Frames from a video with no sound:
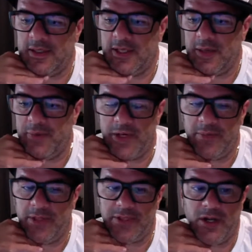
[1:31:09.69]
It pretty
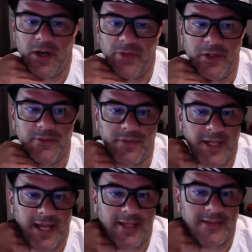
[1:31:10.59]
much got rid of the
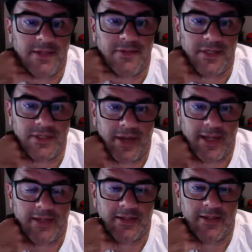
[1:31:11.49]
negativity so I
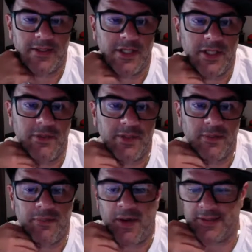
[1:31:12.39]
can continue into
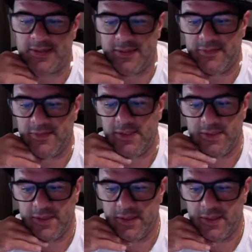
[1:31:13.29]
positivity.